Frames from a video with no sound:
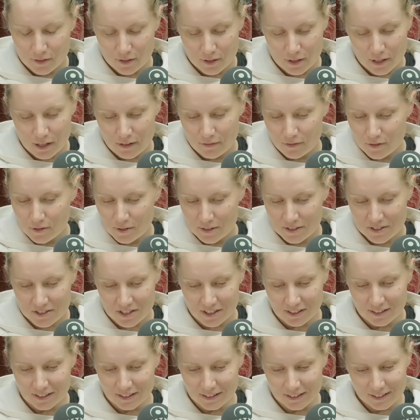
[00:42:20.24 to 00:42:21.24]
always
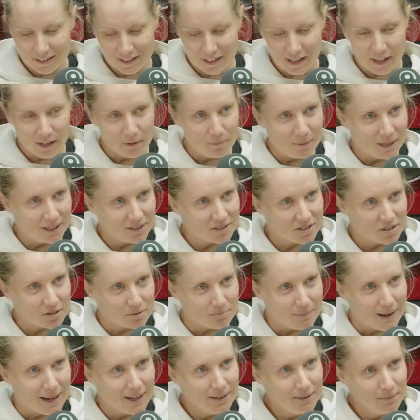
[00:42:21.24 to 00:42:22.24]
said that the game makes us
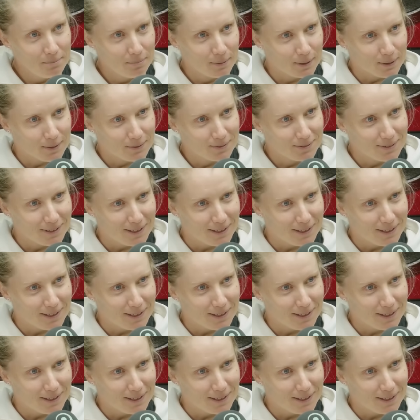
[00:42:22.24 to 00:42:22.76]
mad, but